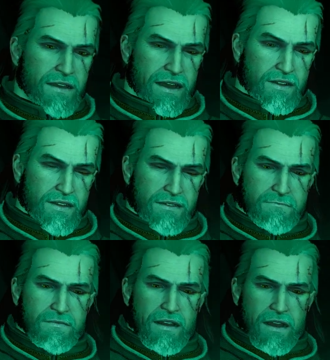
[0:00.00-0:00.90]

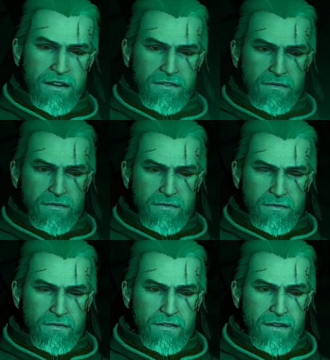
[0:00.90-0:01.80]
Fire and blood,
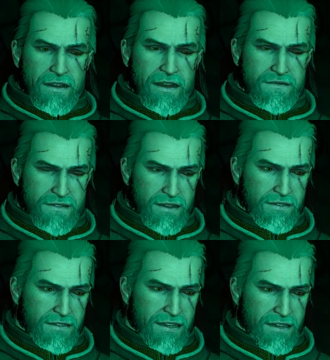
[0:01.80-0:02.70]

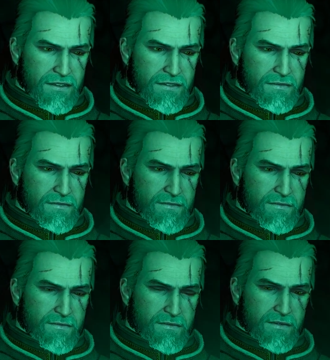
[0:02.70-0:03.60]
life and death,
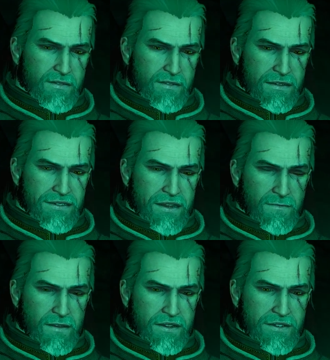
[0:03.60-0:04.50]
I
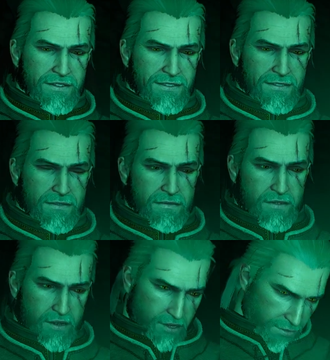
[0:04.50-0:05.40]
summon ye